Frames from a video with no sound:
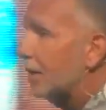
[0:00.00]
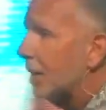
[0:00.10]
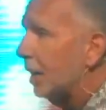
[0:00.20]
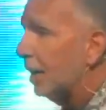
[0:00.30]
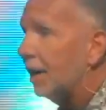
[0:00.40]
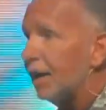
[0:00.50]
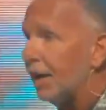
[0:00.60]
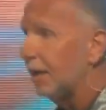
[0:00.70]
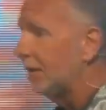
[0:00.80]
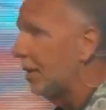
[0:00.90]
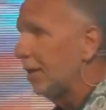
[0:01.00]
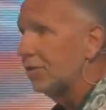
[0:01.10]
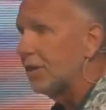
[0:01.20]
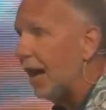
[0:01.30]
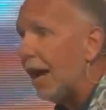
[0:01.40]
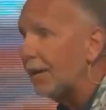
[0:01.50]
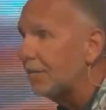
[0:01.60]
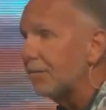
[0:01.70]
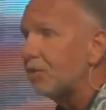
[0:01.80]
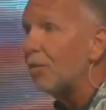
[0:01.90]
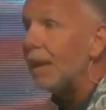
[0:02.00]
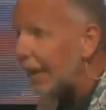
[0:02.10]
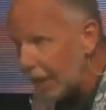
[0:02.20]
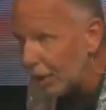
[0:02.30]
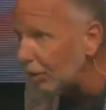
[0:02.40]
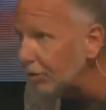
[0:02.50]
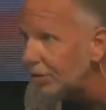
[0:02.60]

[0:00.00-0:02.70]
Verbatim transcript: is not to be healed.